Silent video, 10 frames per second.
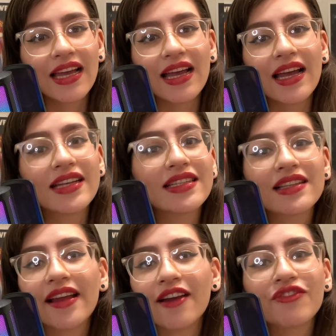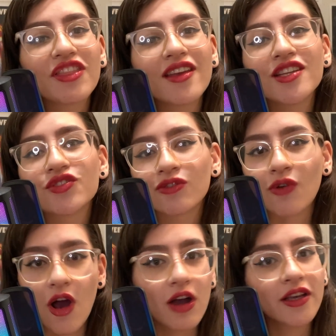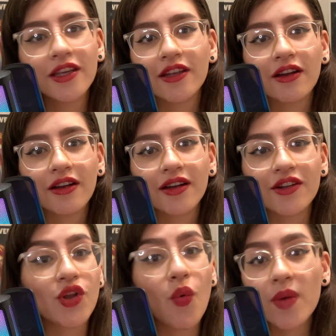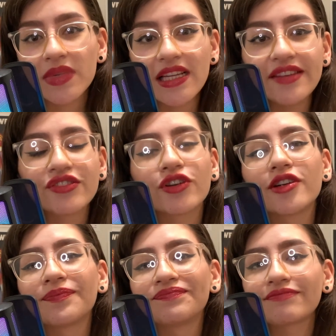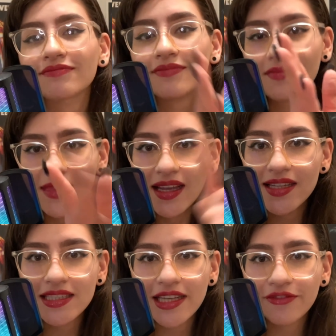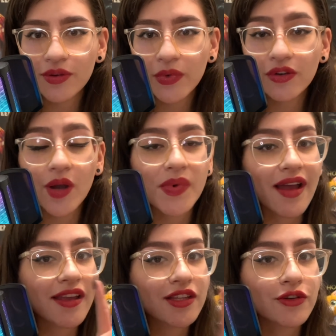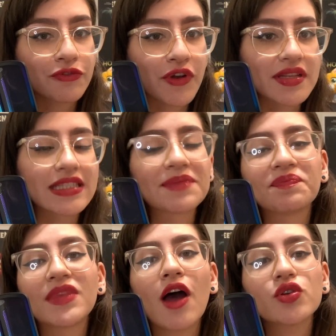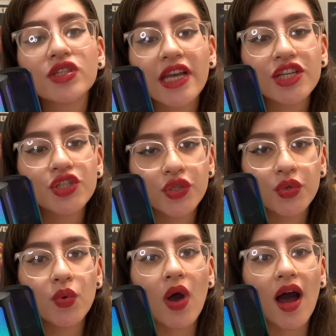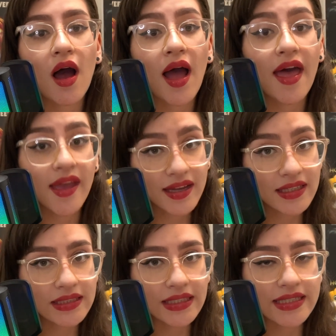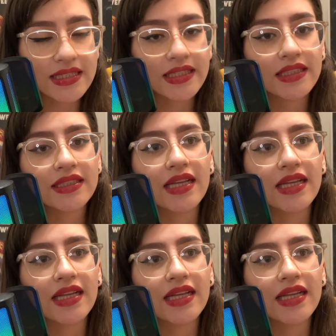And it's like everything is wrong here, and no one believes her. except from her grandma and her friends. Now they do egg cleansing.